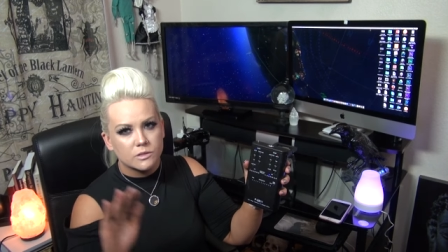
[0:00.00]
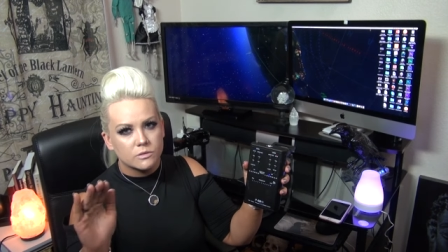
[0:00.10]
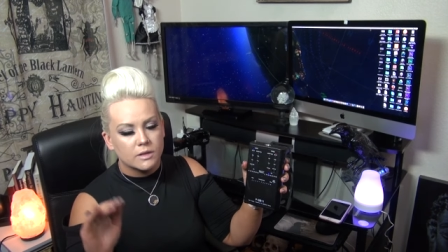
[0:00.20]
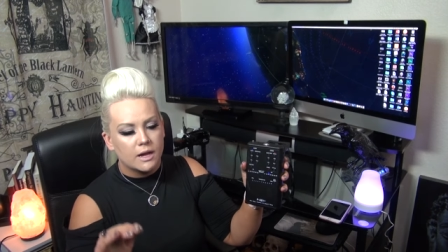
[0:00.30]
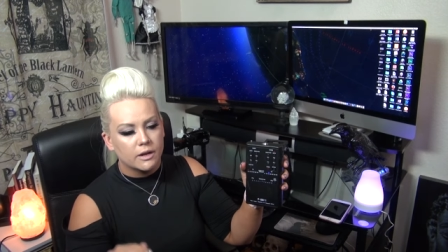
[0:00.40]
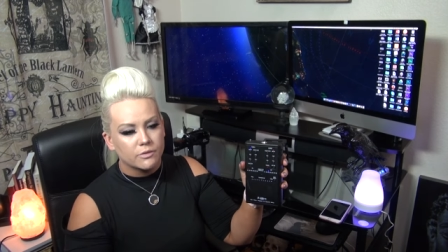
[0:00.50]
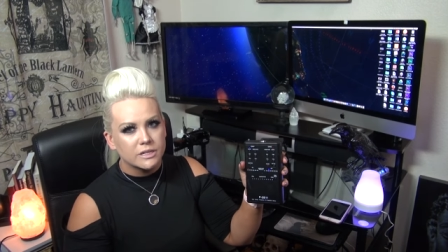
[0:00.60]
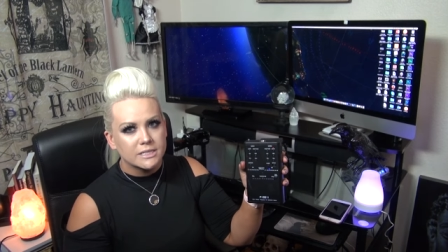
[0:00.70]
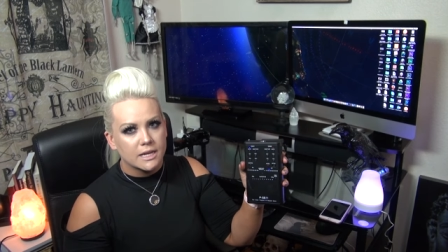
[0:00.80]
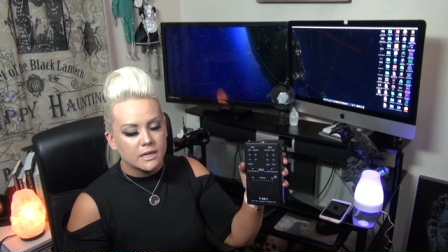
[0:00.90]
too loud, I
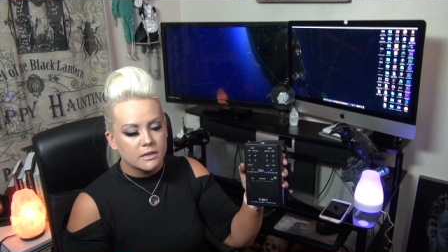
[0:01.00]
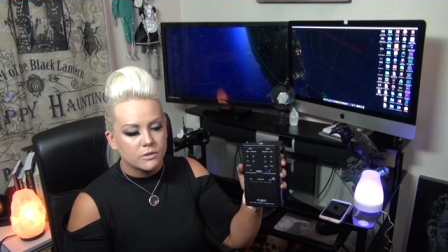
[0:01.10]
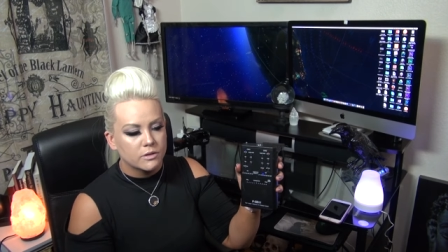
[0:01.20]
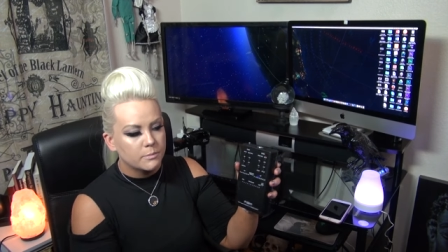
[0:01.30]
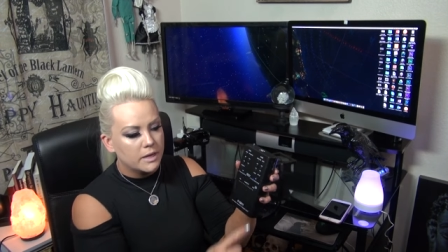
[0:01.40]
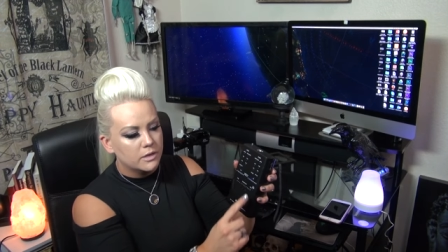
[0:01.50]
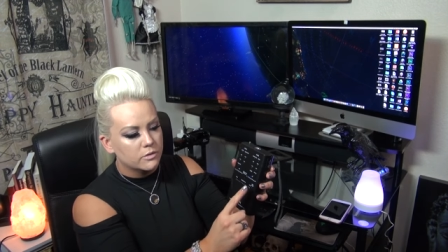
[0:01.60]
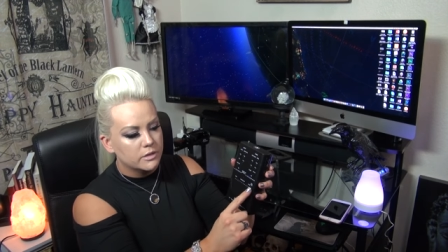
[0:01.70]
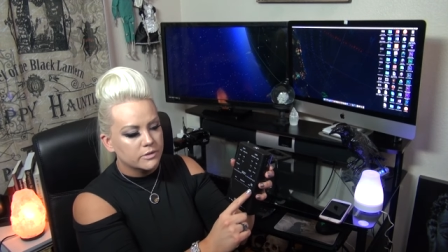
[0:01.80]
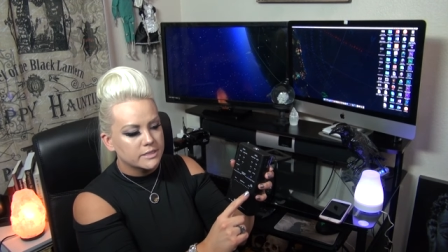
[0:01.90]
reset it. You can
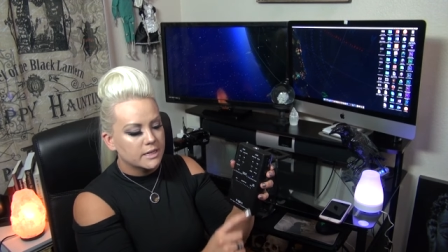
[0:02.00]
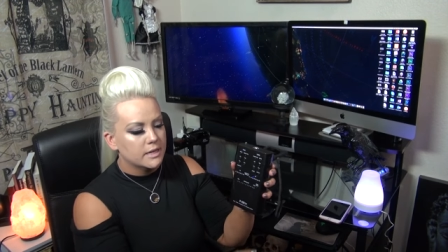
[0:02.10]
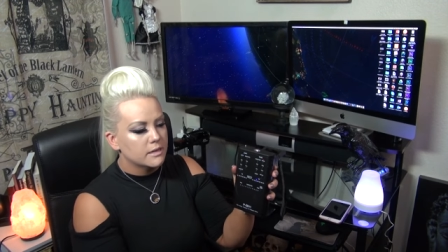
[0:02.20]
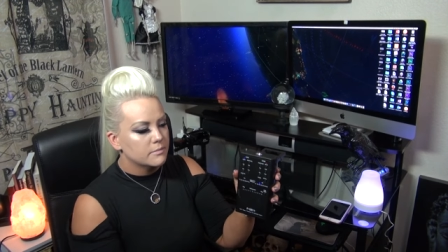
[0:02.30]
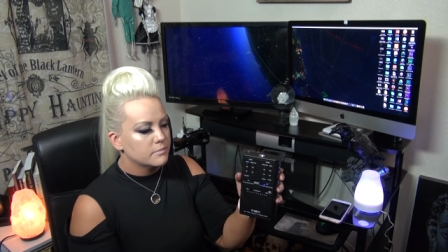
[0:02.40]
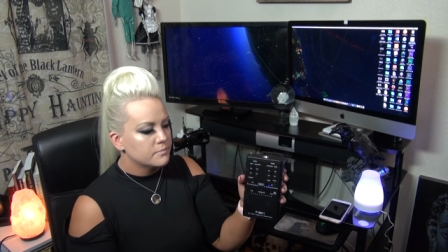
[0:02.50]
manually reset it.